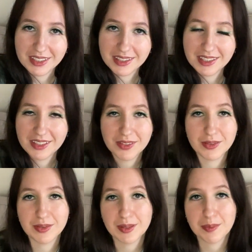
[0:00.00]
hello.
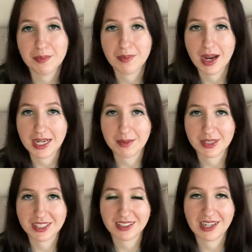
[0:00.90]
My name
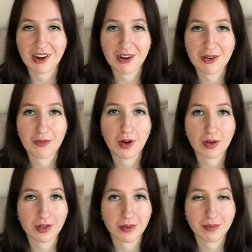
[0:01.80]
is Claire.
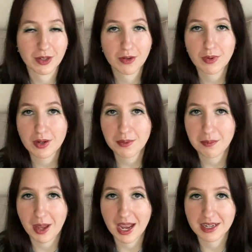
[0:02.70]
Welcome
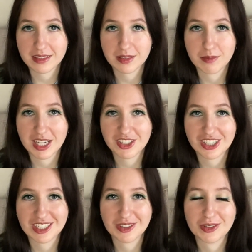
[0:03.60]
back to my
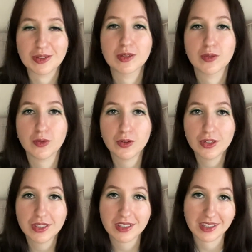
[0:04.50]
channel, Cool
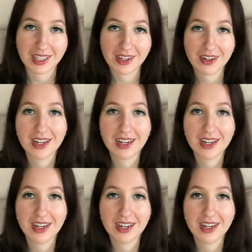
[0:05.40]
Claire